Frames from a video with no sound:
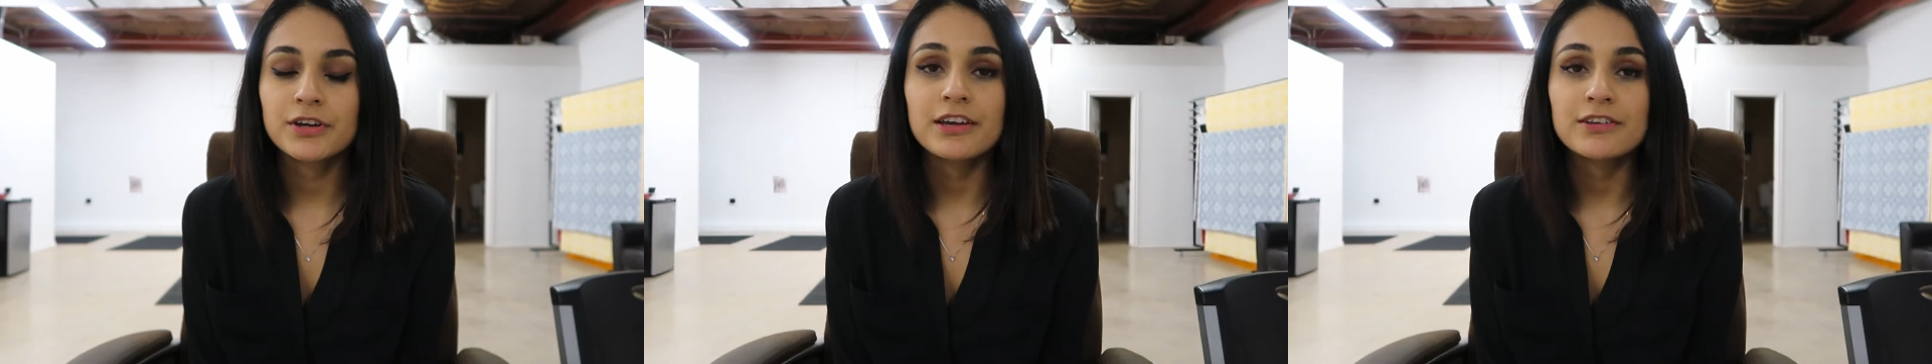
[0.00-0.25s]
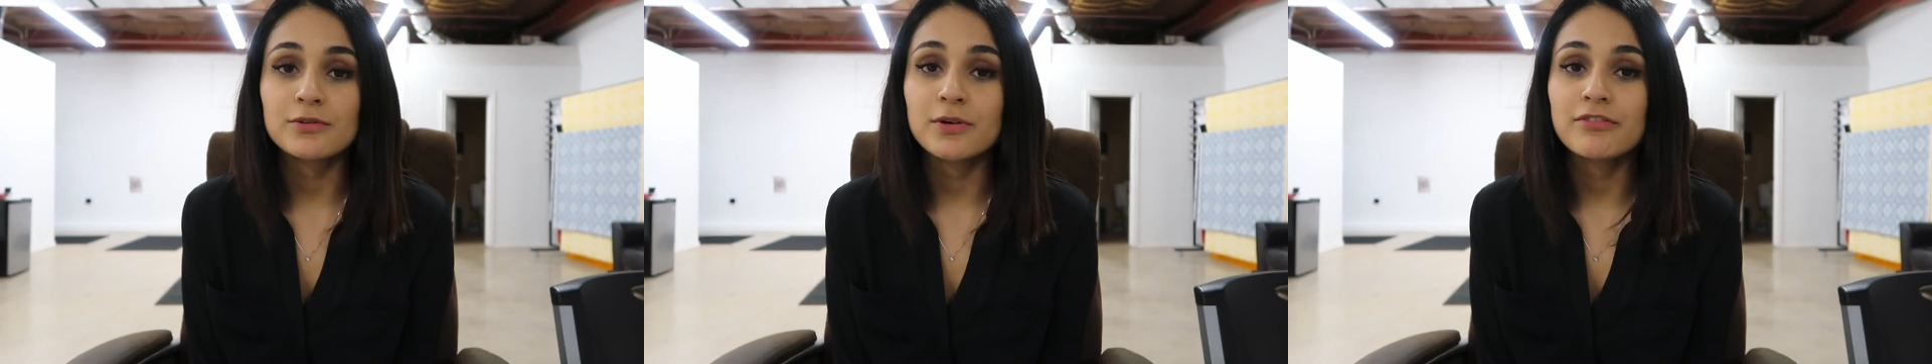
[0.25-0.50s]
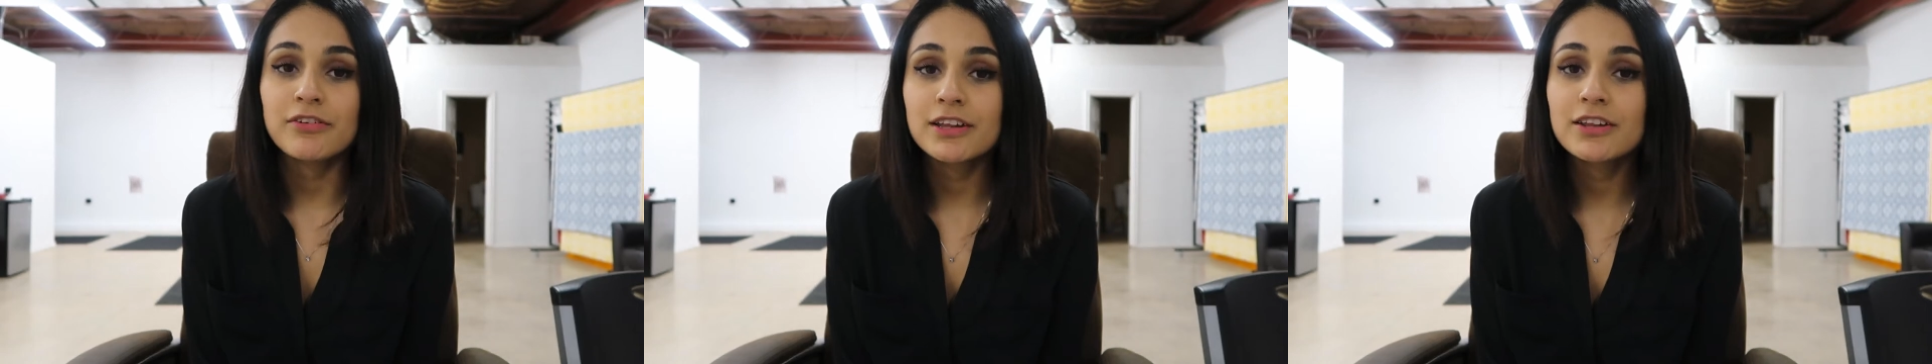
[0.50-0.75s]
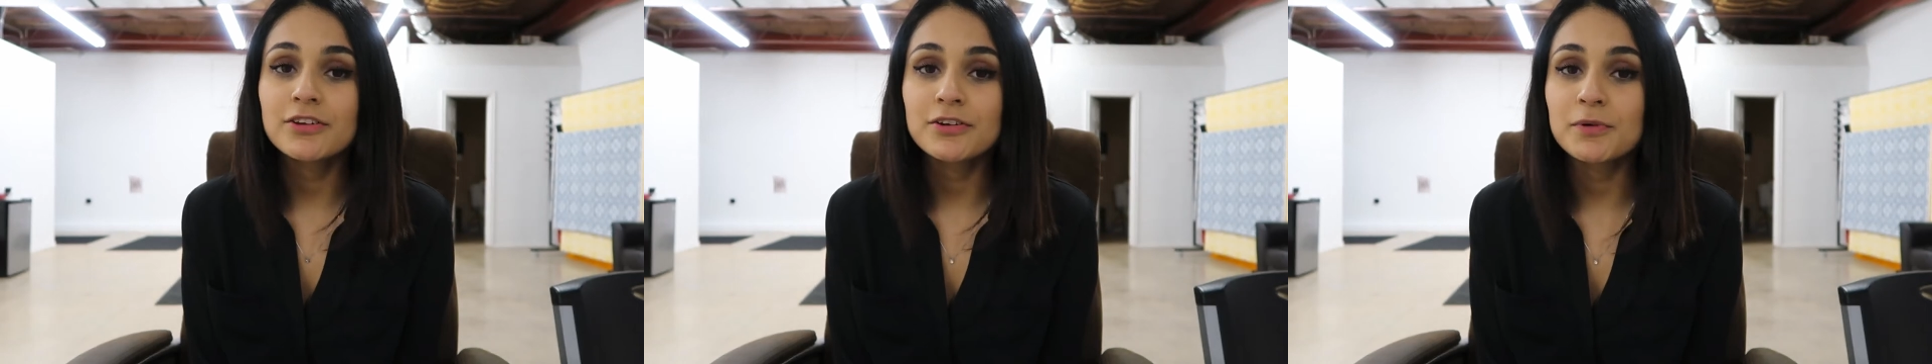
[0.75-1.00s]
Okay, so I
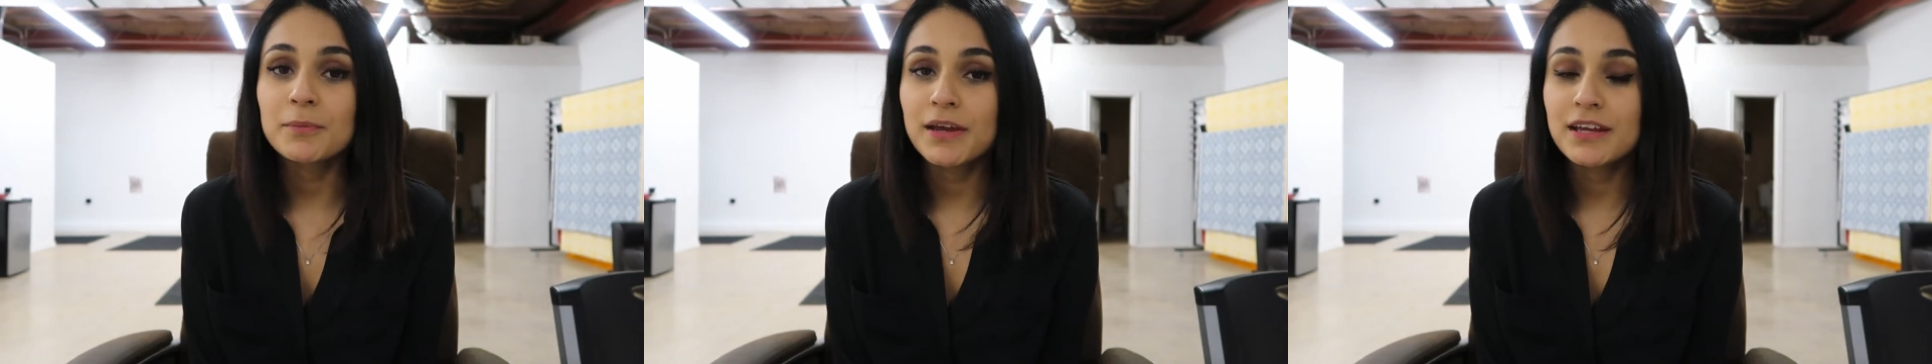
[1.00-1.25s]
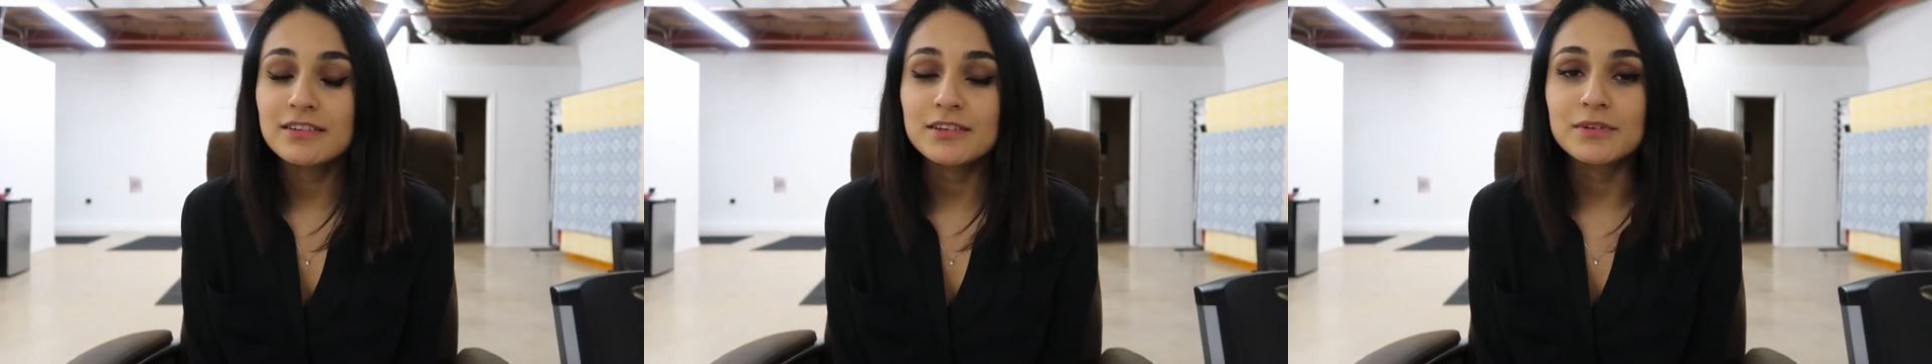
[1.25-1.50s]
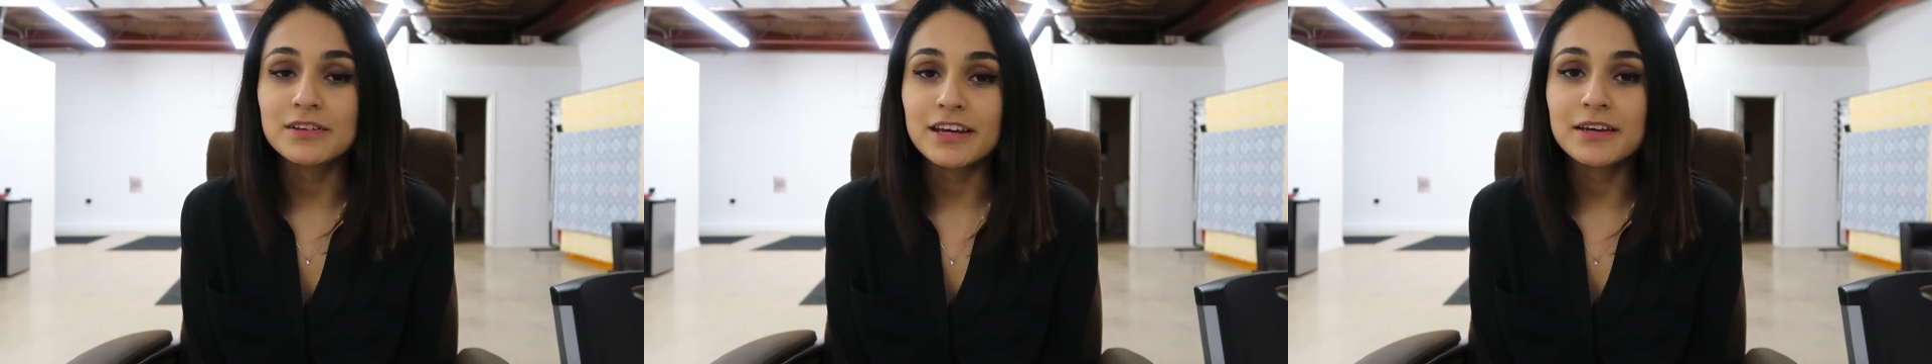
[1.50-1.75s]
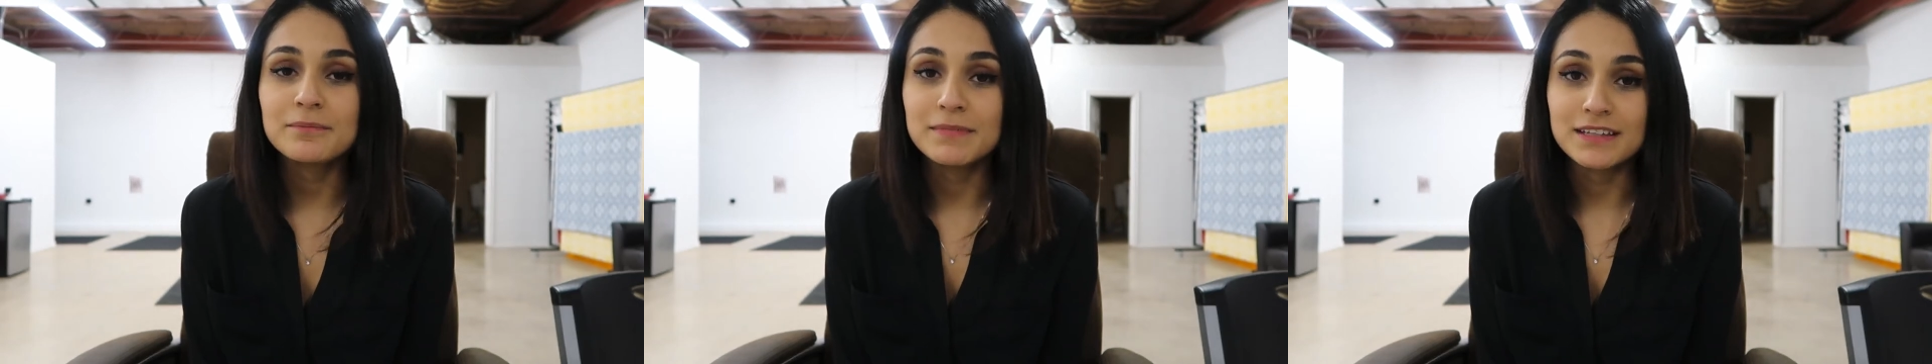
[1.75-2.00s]
finally learned what painting with
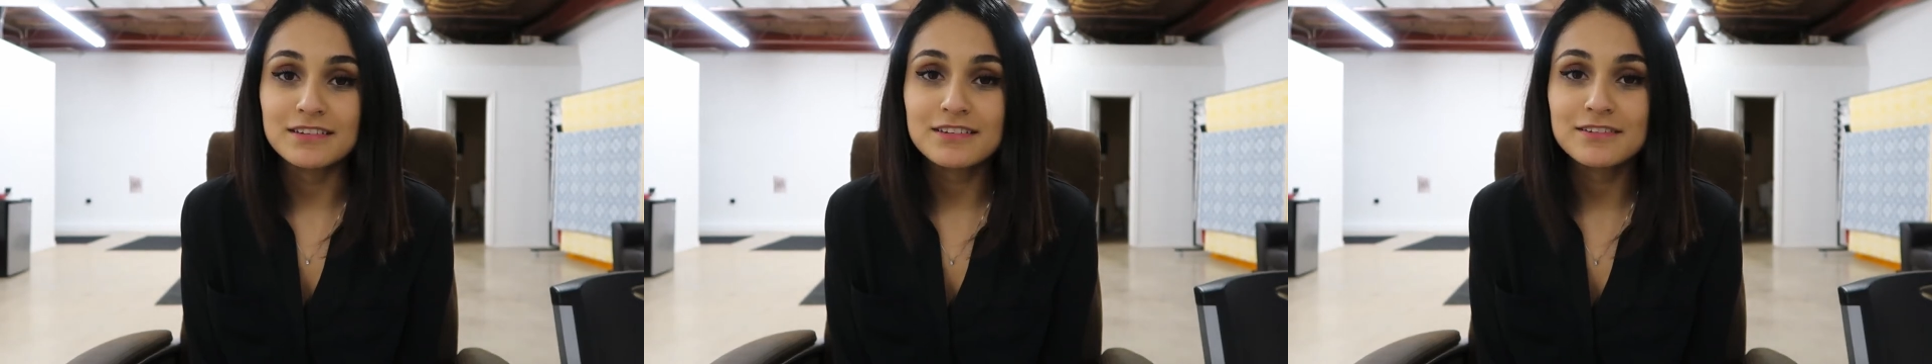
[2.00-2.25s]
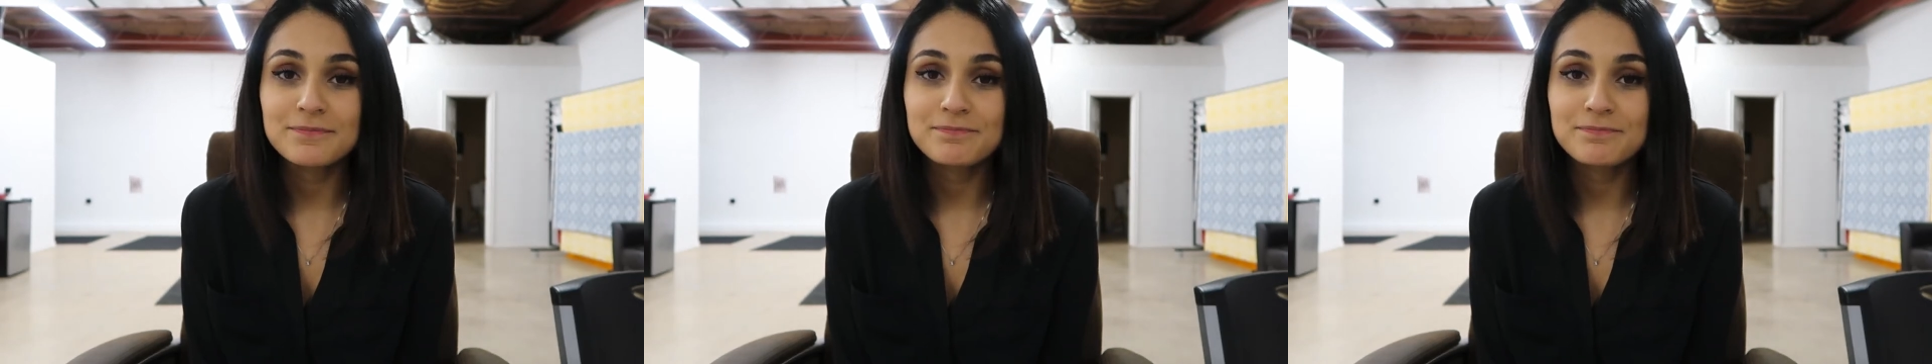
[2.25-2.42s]
light means,